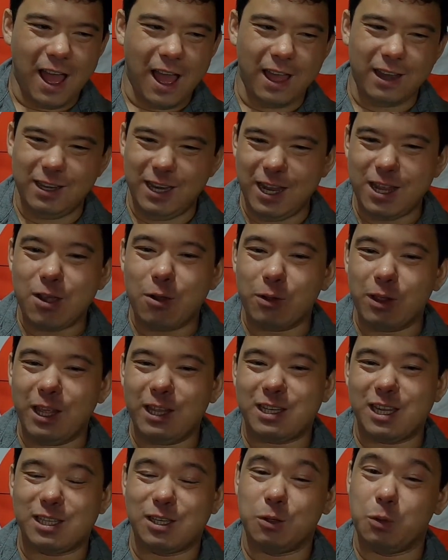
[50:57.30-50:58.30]
Nico at
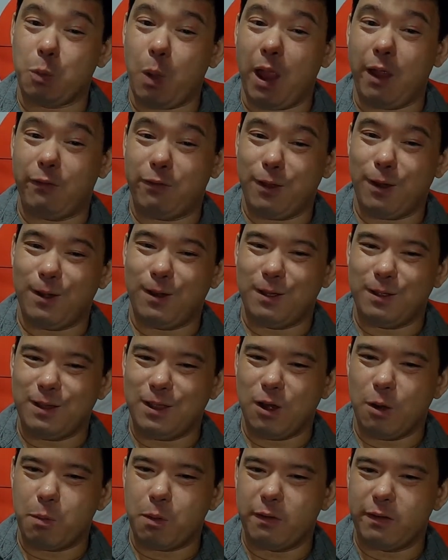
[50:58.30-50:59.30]
least has his wife there
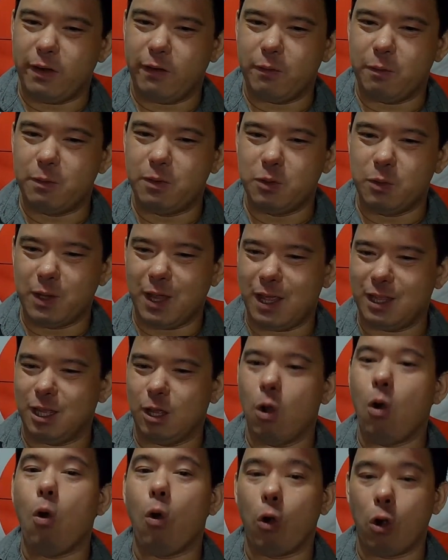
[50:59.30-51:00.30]
to, prevent him from doing
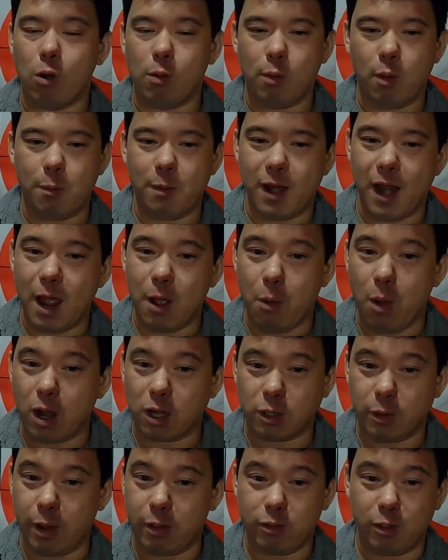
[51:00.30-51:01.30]
anything horrible. But I
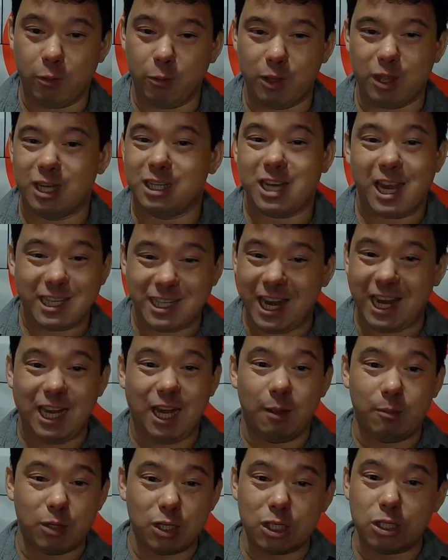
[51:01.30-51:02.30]
walked away with a
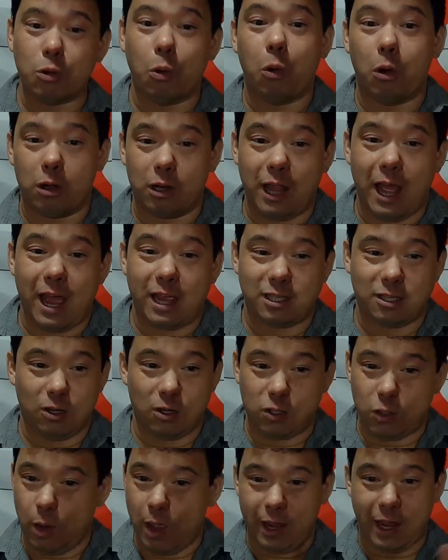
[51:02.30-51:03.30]
titanium sword last year,
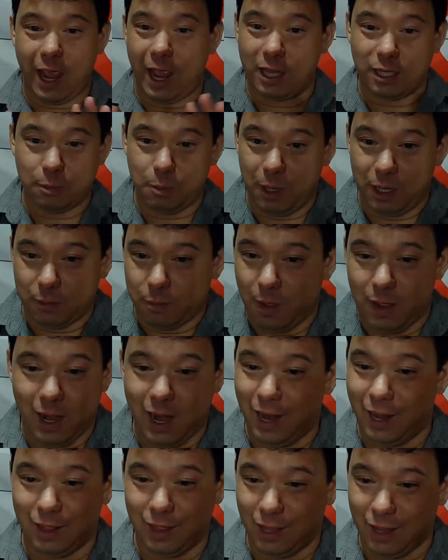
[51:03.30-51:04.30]
so I can't speak about
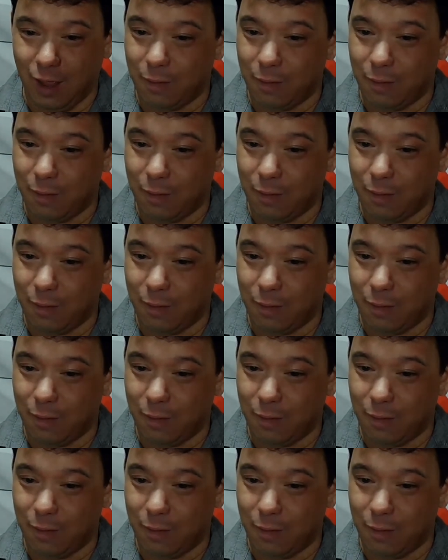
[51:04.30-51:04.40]
anything.